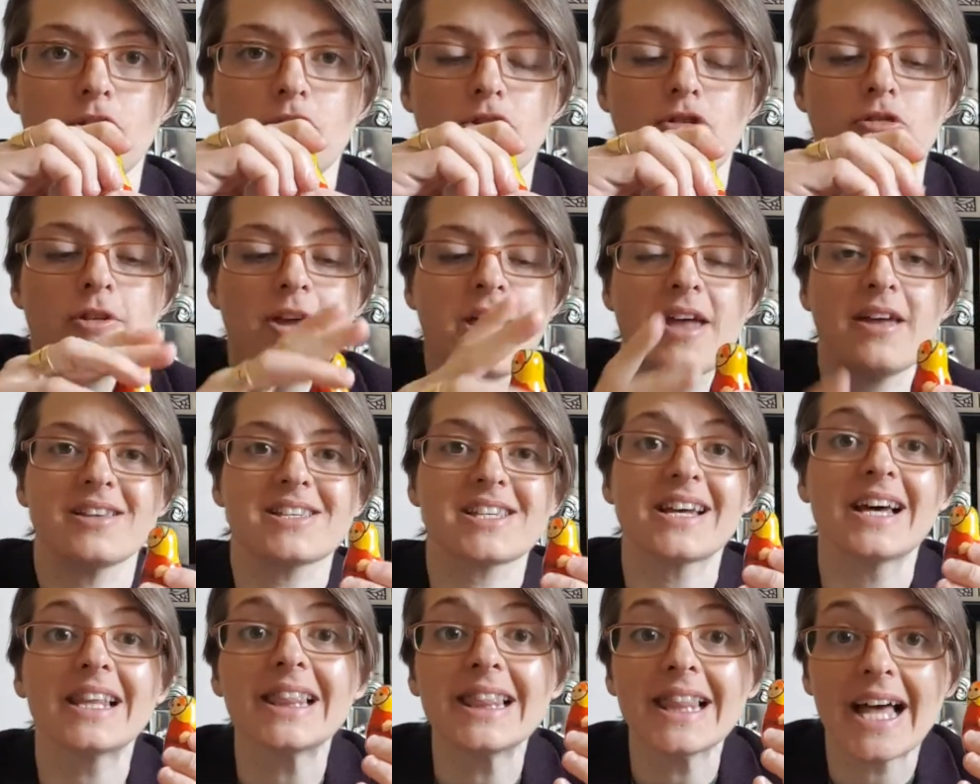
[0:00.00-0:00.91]
creates
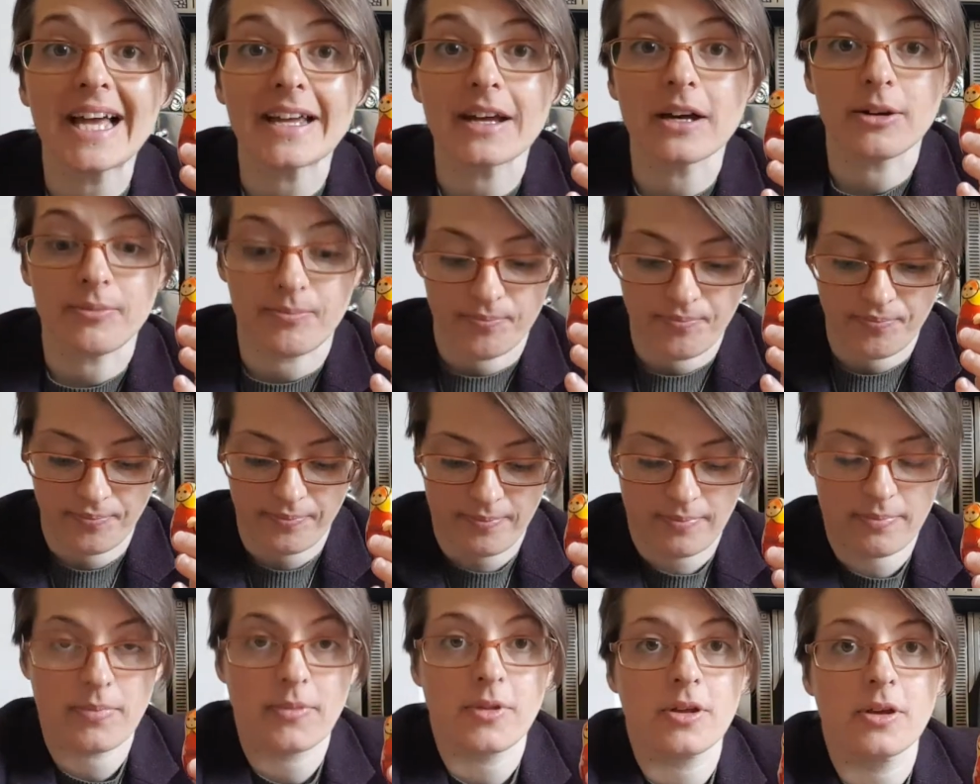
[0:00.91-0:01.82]
a layer
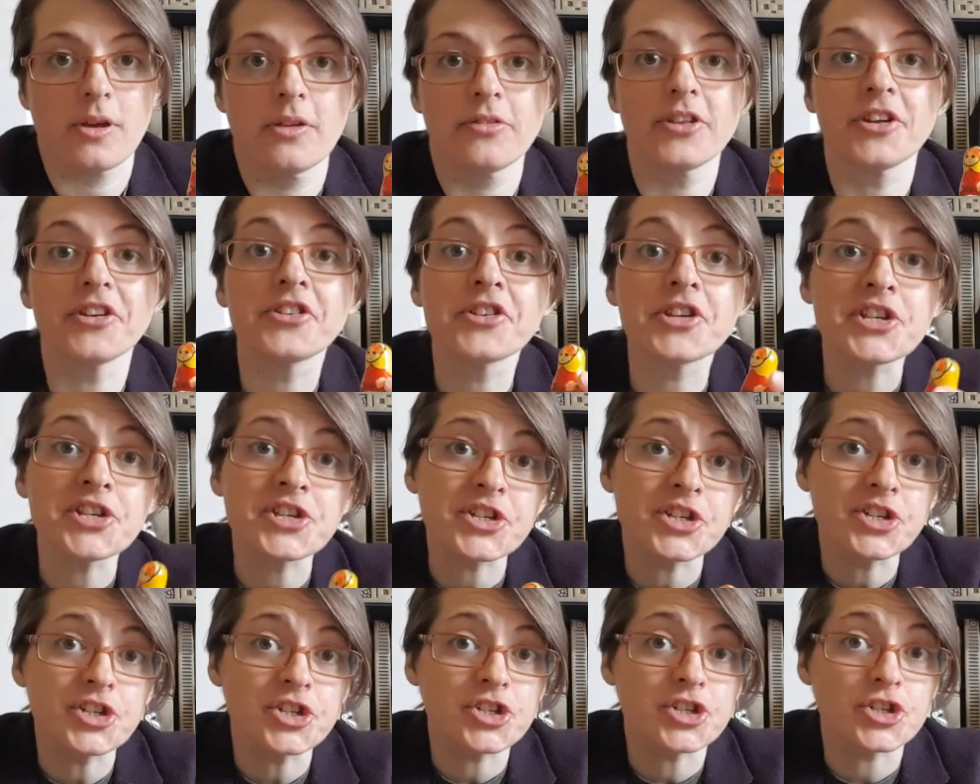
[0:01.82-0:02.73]
that
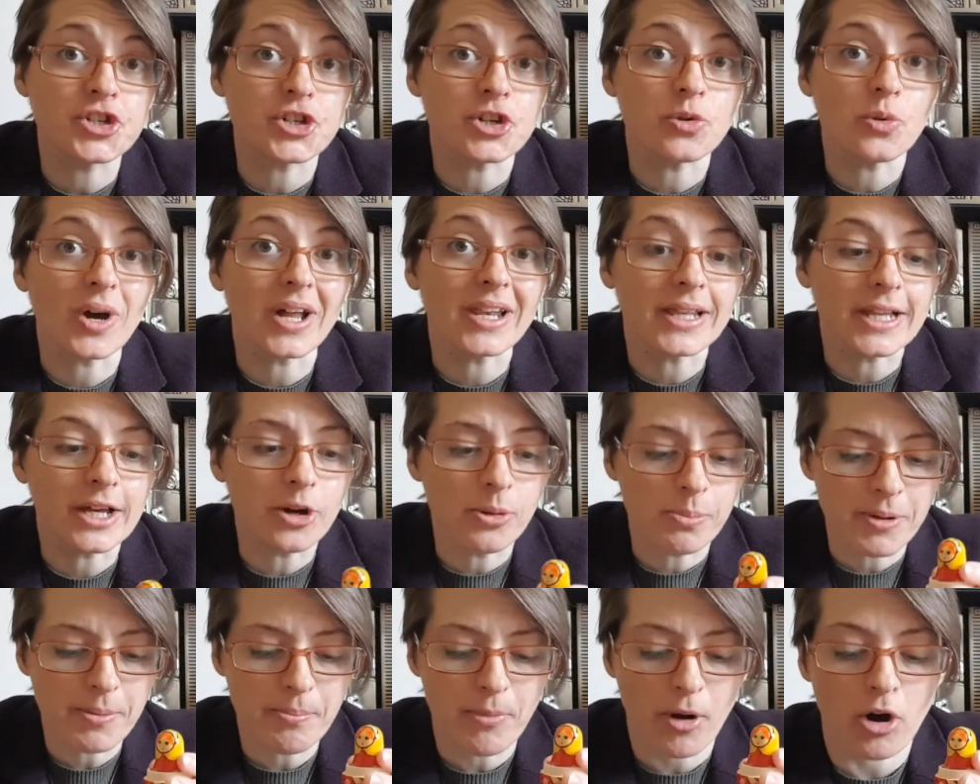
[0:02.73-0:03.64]
distances you a little
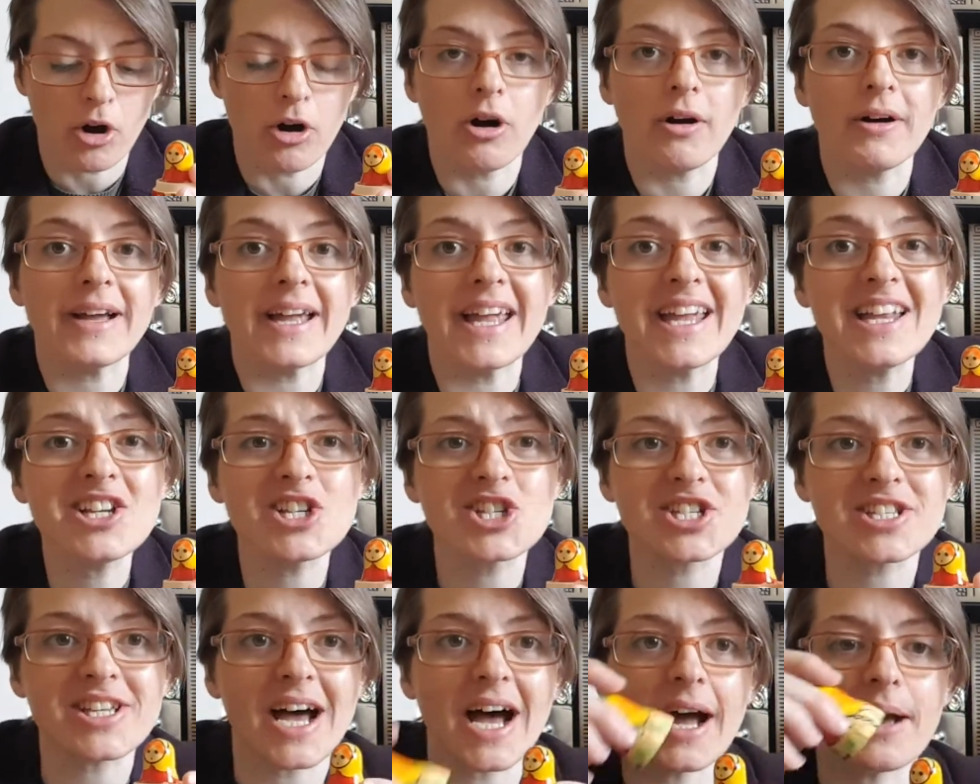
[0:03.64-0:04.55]
bit more
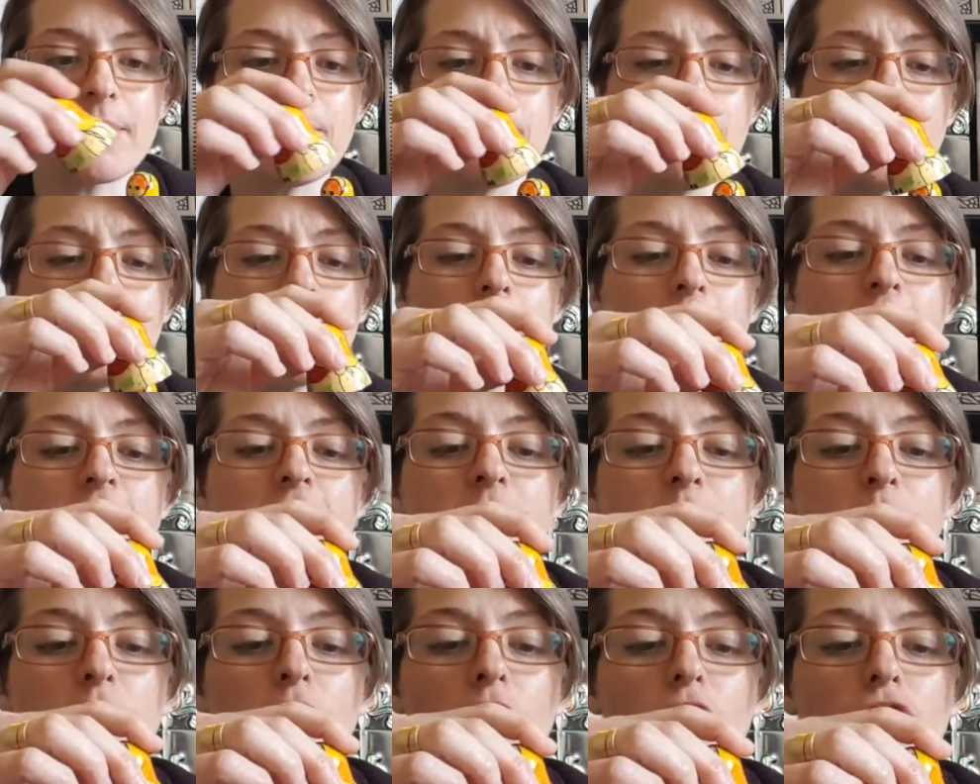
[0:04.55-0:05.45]
each time
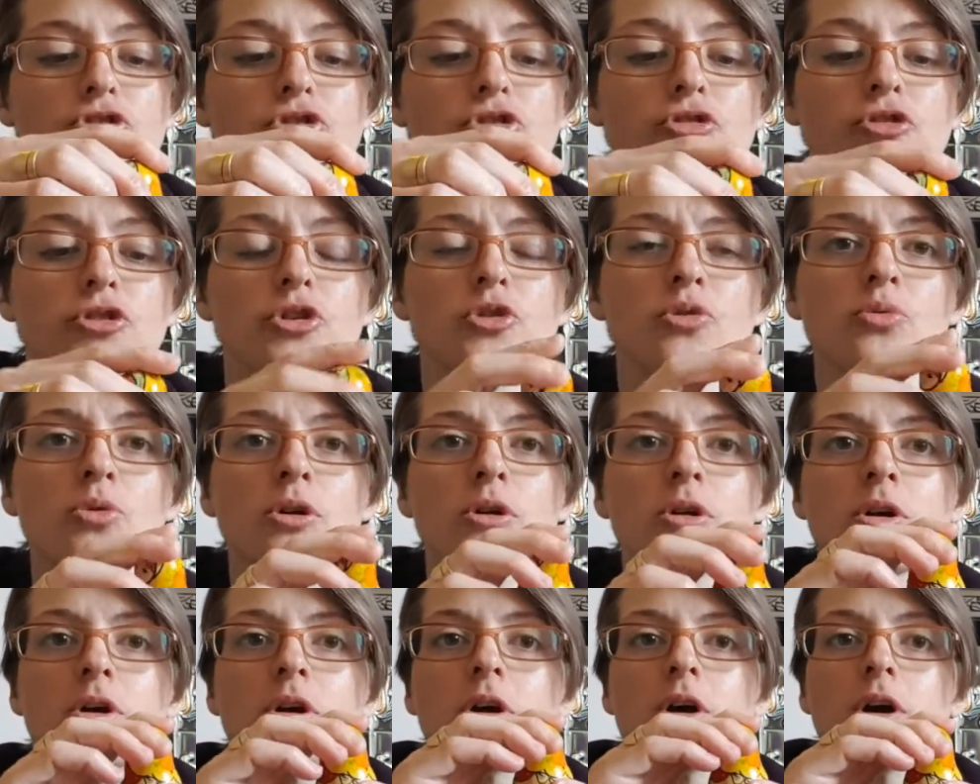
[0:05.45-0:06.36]
from your true
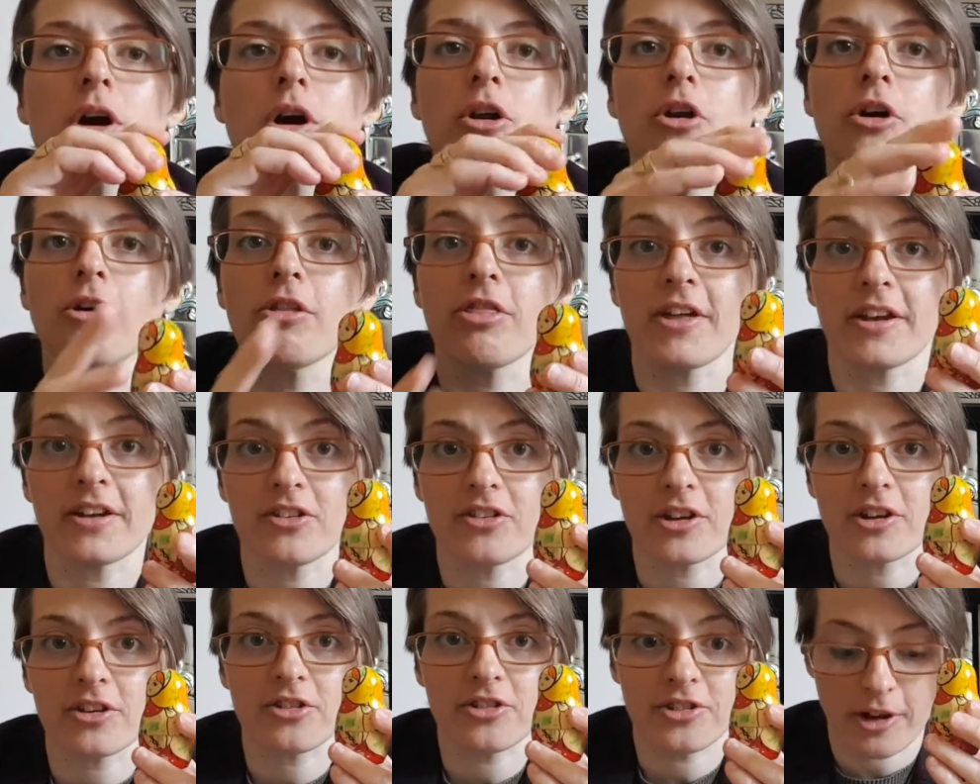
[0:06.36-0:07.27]
and
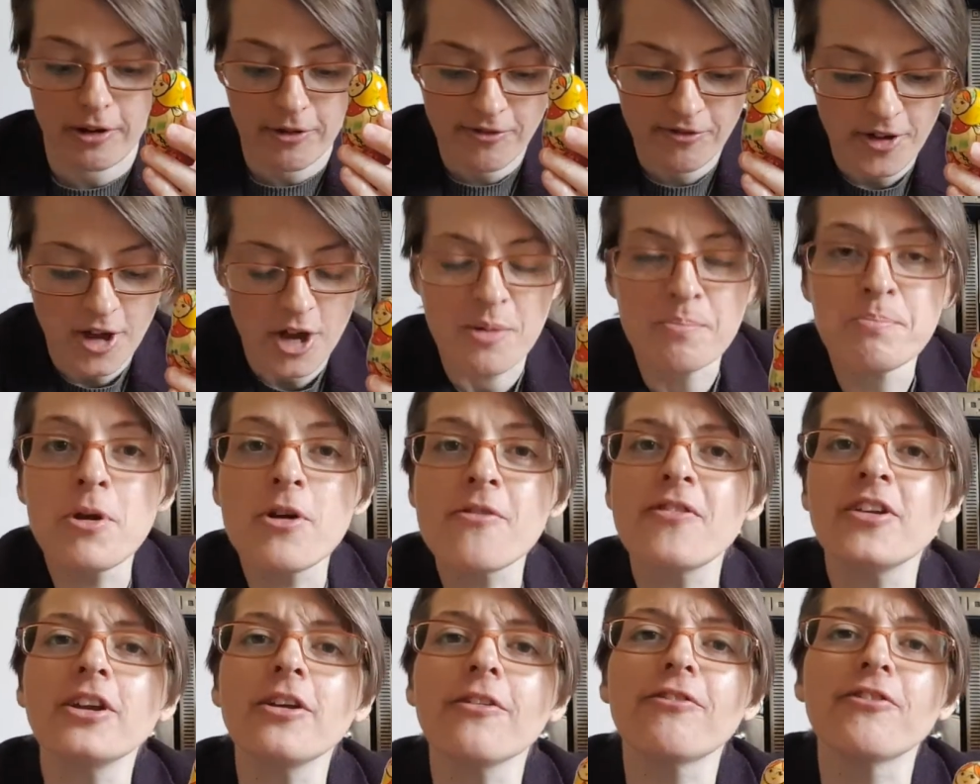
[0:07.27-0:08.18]
authentic self,
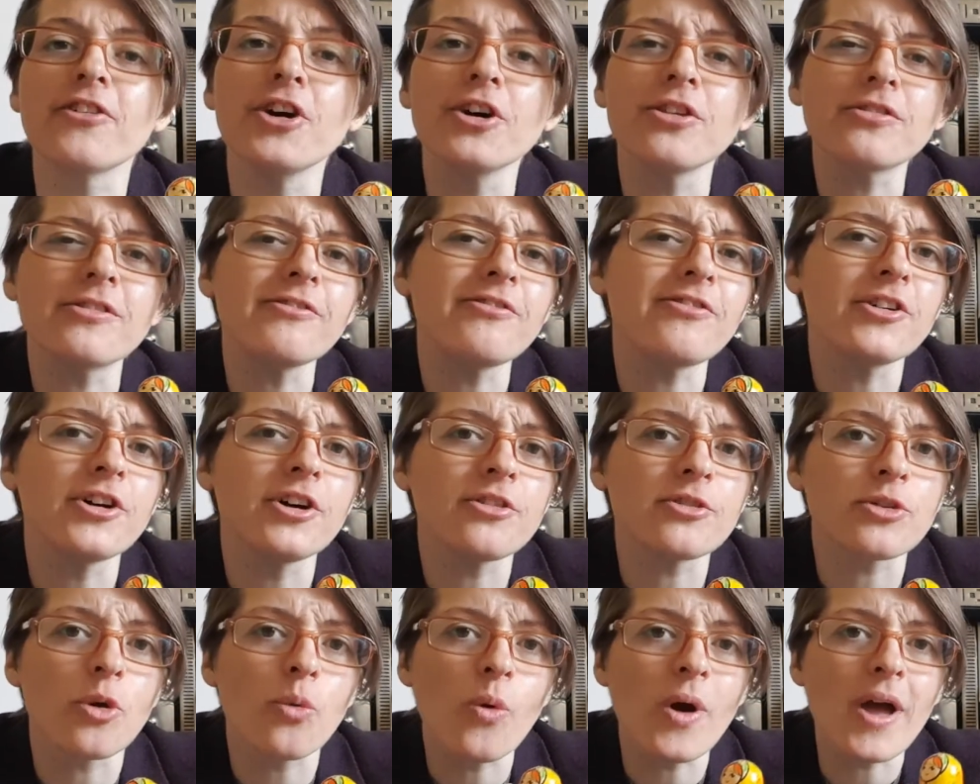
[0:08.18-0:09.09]
moving you further and
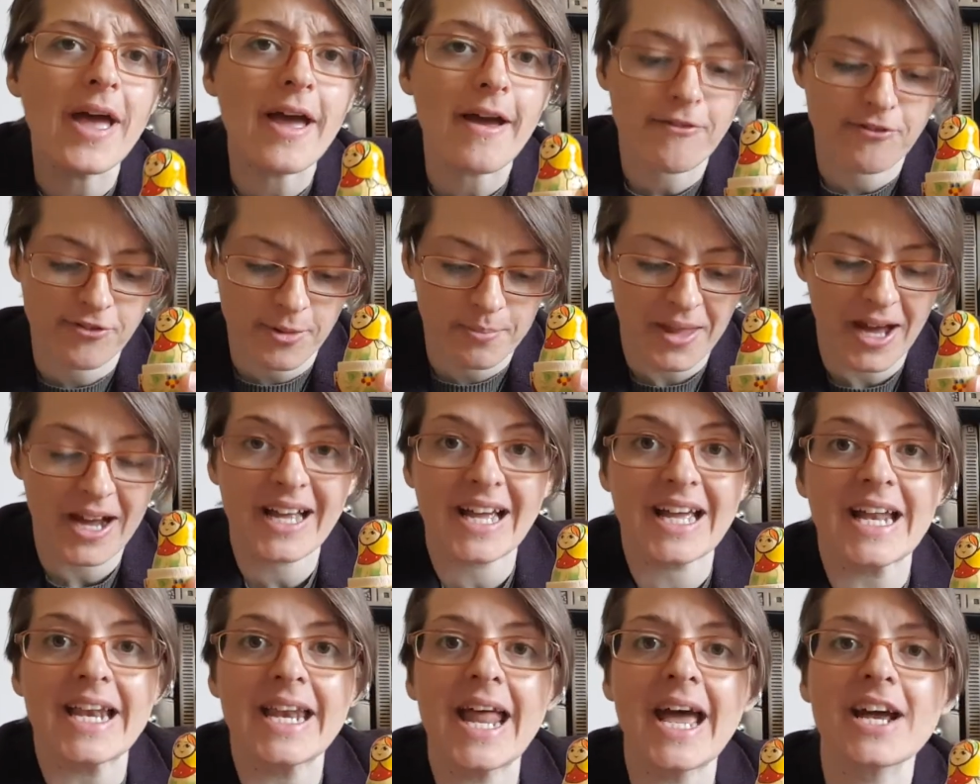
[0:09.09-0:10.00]
further away from that
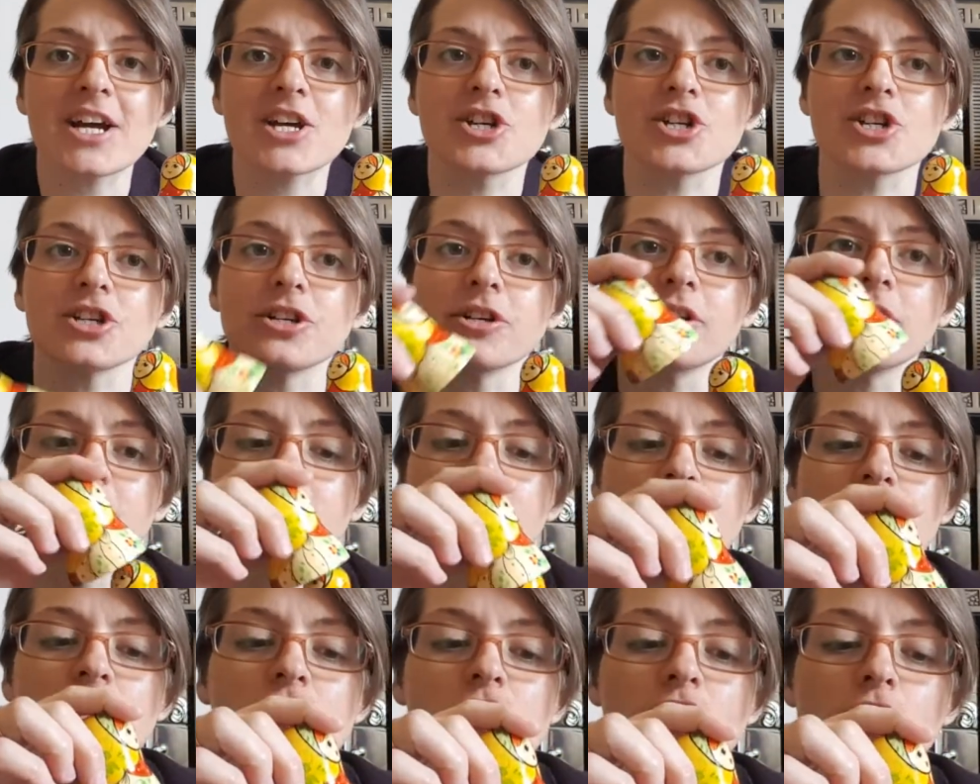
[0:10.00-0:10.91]
connection
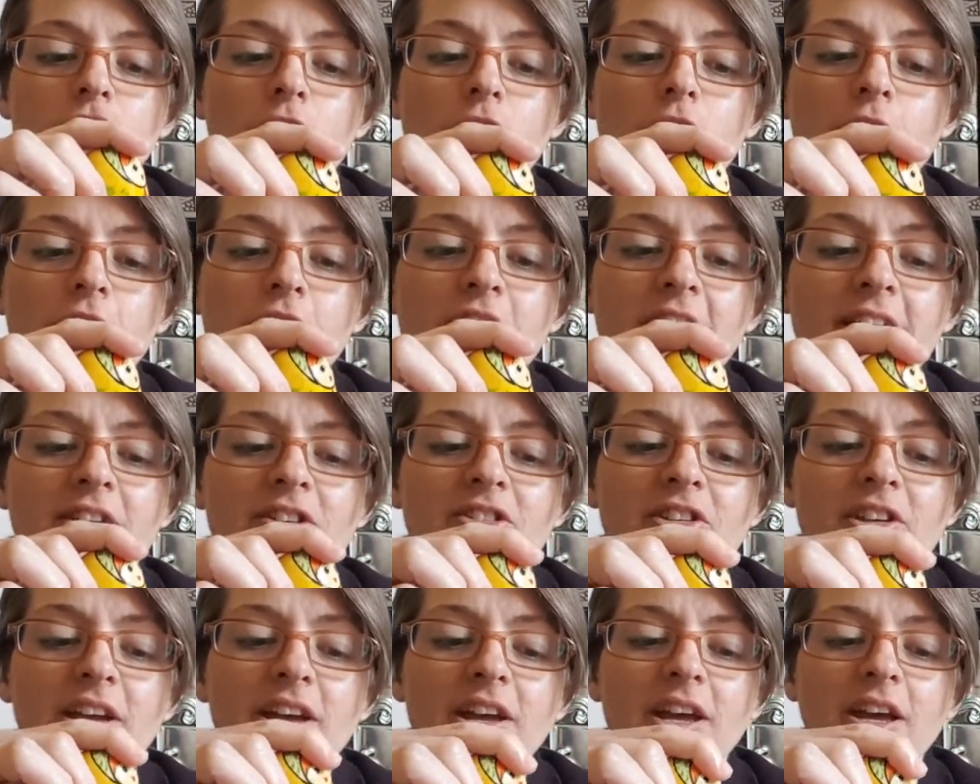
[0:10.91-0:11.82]
to your
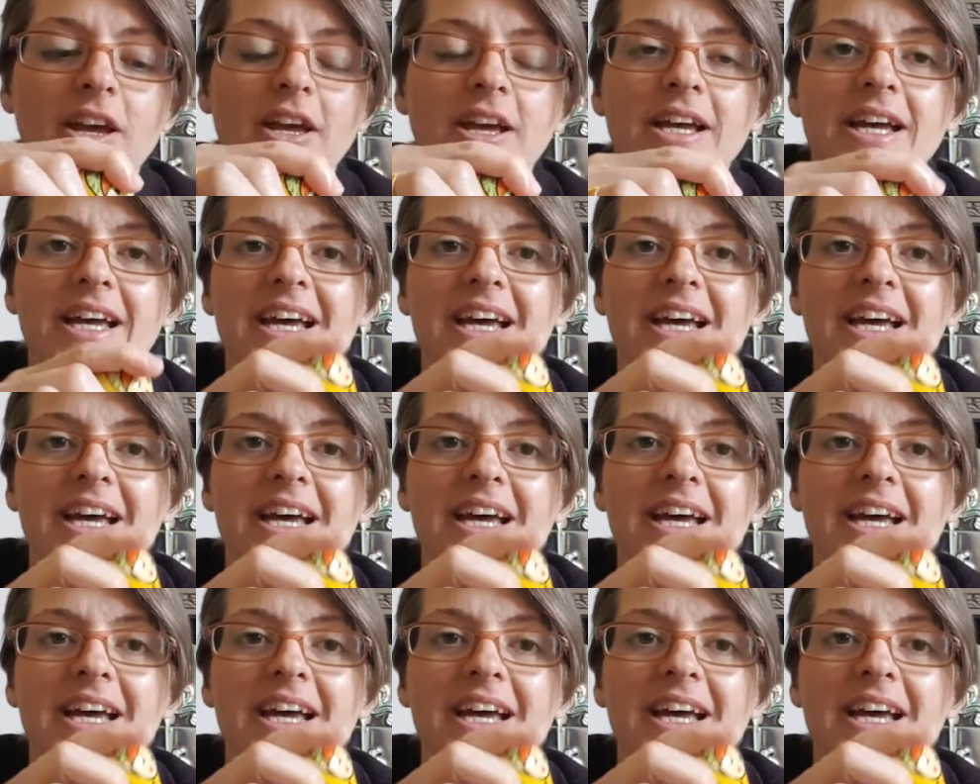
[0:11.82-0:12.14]
authentic